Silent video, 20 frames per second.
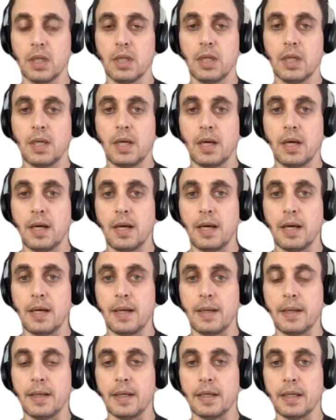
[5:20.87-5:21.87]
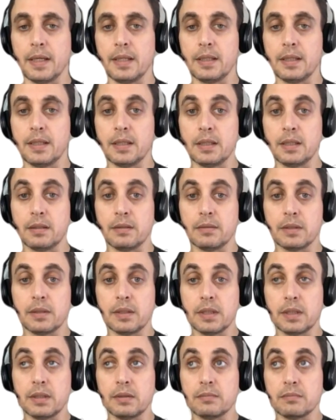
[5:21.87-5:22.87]
And
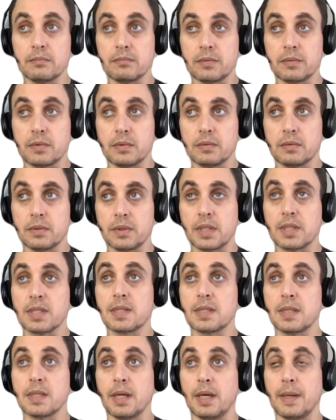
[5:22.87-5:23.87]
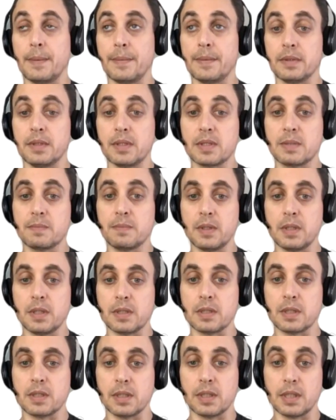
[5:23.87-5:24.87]
this piece
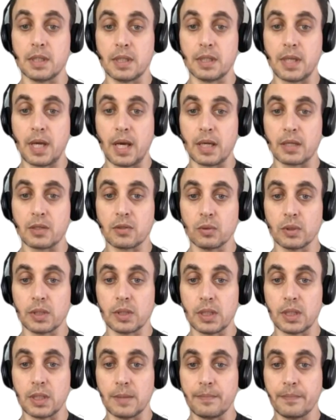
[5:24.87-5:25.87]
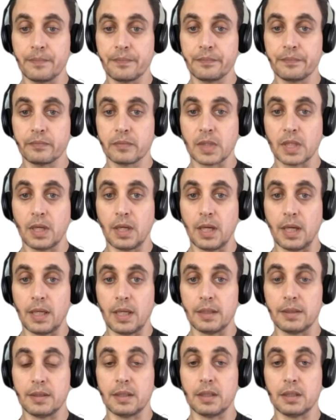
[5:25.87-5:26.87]
and actually
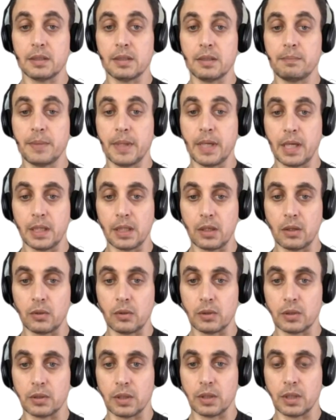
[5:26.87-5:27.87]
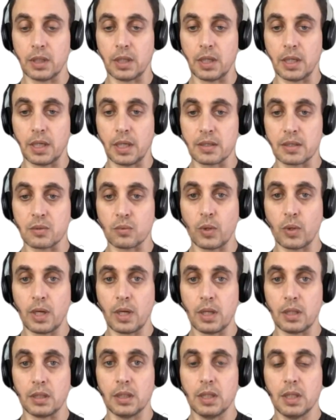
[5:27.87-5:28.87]
the payload as
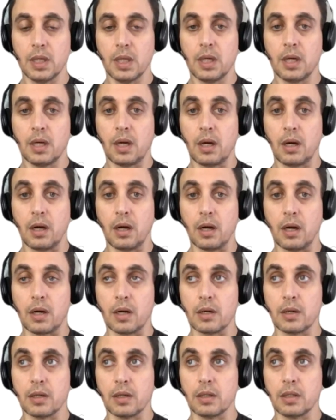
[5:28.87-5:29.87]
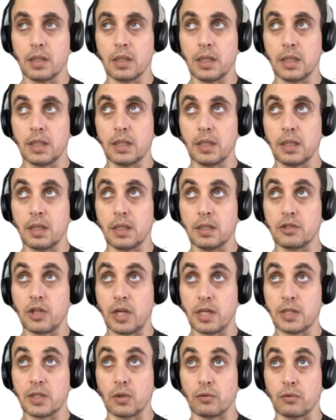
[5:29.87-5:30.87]
well are in a
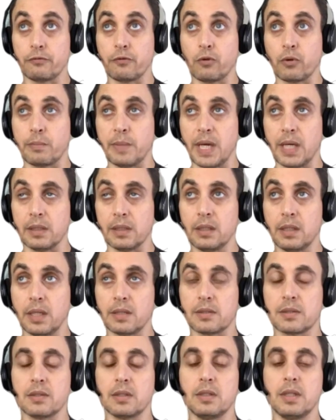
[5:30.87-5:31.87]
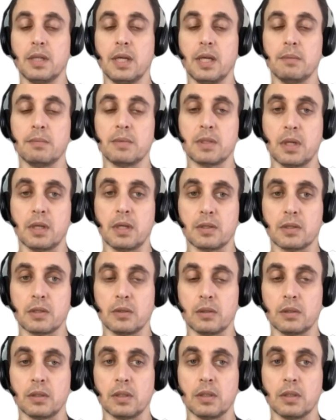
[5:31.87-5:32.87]
JSON format, hence the name
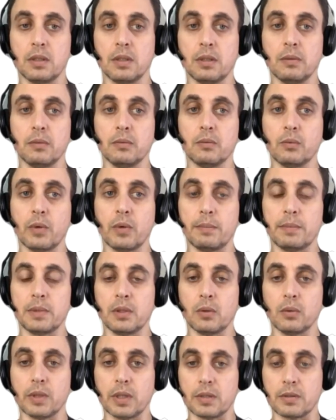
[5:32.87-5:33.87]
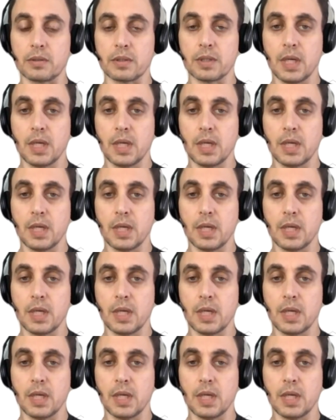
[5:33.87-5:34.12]
JSON Web Tokens.